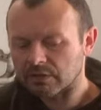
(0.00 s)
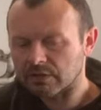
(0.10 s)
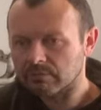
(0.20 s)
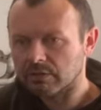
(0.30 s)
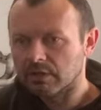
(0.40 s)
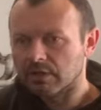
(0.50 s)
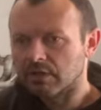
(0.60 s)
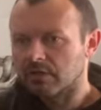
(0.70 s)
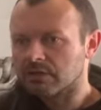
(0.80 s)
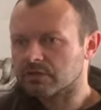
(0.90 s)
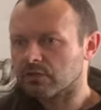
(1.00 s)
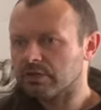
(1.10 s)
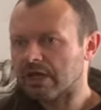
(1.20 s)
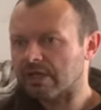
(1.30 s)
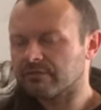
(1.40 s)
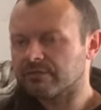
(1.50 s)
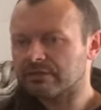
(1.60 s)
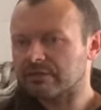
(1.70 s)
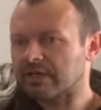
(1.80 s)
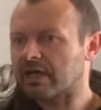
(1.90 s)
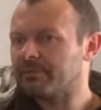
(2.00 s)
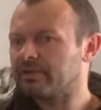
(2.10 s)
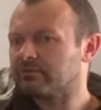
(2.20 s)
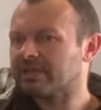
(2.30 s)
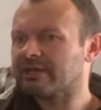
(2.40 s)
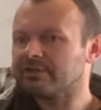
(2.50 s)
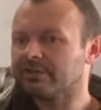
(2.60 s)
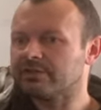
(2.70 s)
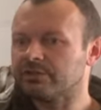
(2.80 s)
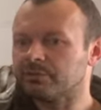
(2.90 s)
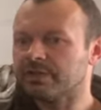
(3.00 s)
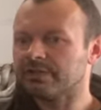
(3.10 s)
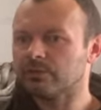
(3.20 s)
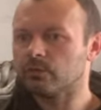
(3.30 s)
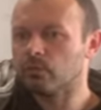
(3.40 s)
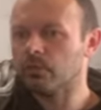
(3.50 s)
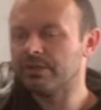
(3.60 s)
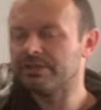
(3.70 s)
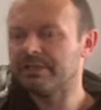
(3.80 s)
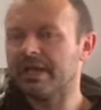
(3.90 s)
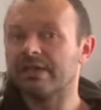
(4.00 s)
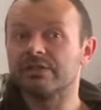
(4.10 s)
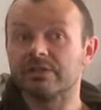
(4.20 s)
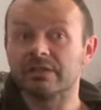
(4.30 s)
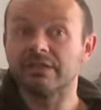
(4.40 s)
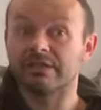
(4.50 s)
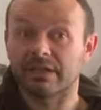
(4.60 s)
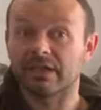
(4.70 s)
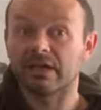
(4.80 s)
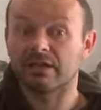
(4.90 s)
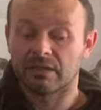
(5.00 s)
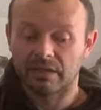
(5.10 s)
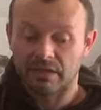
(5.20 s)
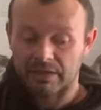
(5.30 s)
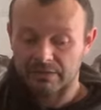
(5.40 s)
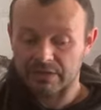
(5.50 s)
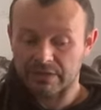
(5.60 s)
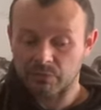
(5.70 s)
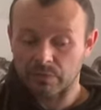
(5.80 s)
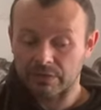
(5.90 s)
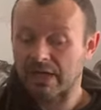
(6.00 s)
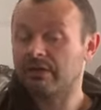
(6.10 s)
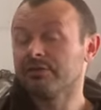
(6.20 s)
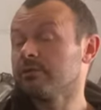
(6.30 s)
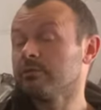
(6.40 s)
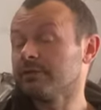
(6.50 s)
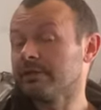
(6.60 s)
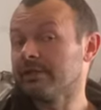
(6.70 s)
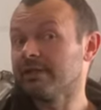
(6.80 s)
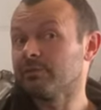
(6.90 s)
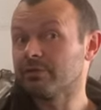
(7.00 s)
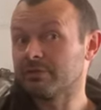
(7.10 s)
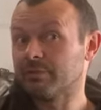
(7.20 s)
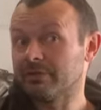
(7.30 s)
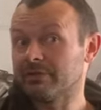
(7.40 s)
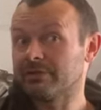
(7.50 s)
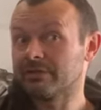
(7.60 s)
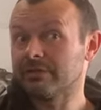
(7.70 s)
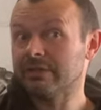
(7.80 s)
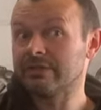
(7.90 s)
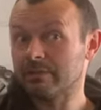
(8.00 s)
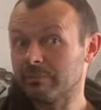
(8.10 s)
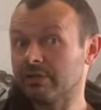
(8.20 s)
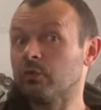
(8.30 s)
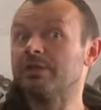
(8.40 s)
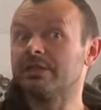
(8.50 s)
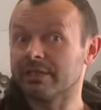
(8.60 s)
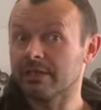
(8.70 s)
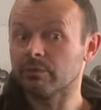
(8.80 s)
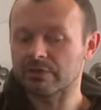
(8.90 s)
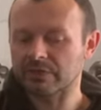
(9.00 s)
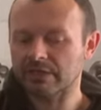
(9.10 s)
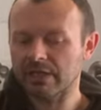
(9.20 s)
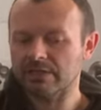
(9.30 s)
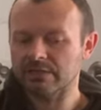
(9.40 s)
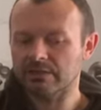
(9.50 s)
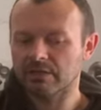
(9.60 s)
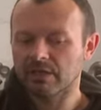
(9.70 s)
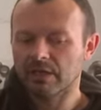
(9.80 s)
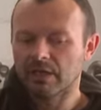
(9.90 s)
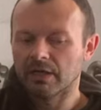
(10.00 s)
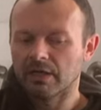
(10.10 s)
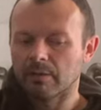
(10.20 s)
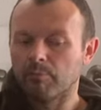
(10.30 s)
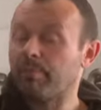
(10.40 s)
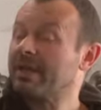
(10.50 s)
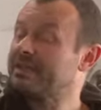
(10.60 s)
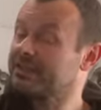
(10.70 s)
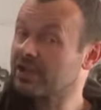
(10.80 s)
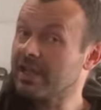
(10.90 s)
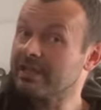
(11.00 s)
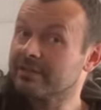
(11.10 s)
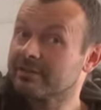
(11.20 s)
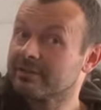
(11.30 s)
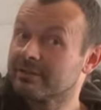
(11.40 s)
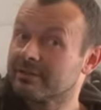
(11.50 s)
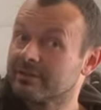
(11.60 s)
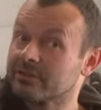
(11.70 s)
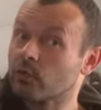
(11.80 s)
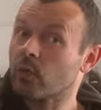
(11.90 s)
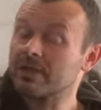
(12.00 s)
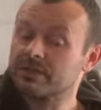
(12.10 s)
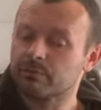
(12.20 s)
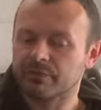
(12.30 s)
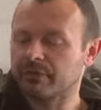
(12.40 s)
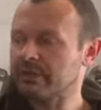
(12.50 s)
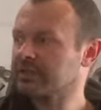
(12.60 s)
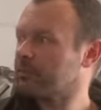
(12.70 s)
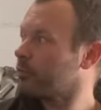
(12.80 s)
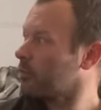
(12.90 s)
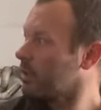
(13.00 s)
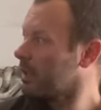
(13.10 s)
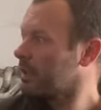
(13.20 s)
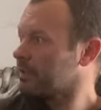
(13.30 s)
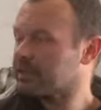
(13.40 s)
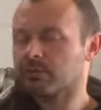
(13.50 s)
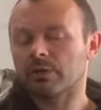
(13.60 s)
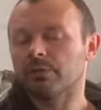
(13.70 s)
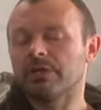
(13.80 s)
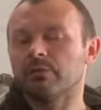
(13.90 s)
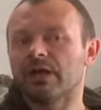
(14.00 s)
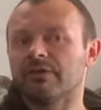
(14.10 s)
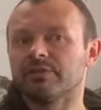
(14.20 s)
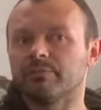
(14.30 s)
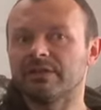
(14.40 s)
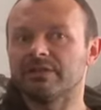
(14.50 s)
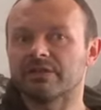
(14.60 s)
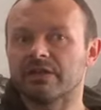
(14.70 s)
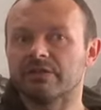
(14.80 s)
time. Yeah, there's more parts. So you all. have timing on that, you can do it with the engine in the car. Yeah. This one, you have to remove the gearbox because it's, it's on that side. yeah. Yeah. yeah. But it's chained. Yeah. So once, for example, this one here, we have to build this